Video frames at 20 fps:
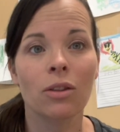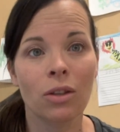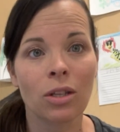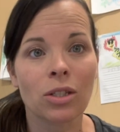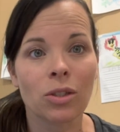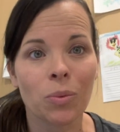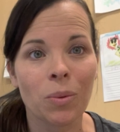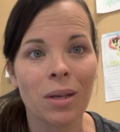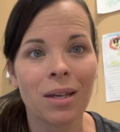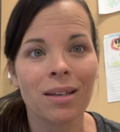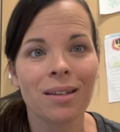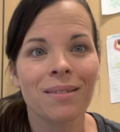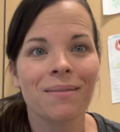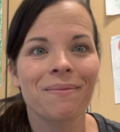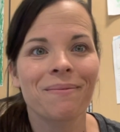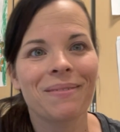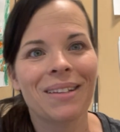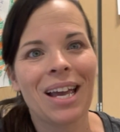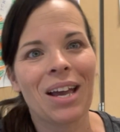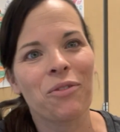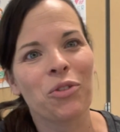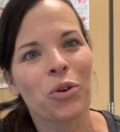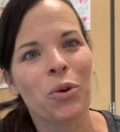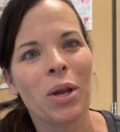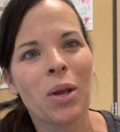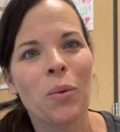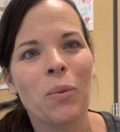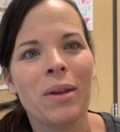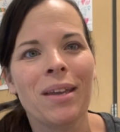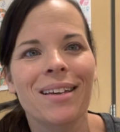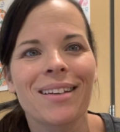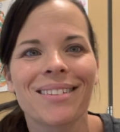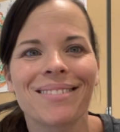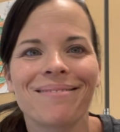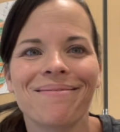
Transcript: this week. Have a great week.